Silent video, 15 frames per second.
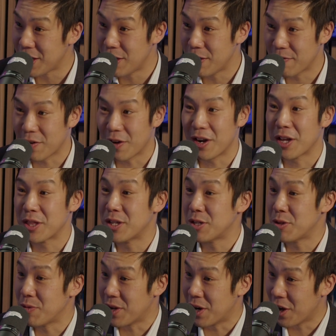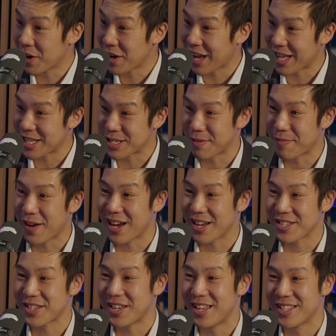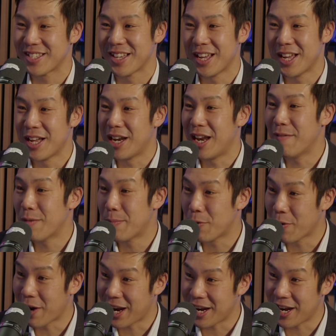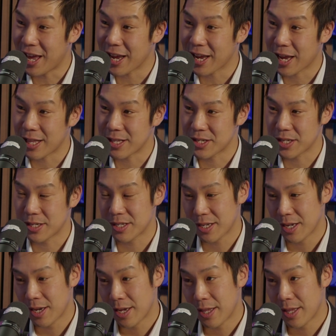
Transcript: You've got London doing lung cancer vaccines, Liverpool head and neck cancers.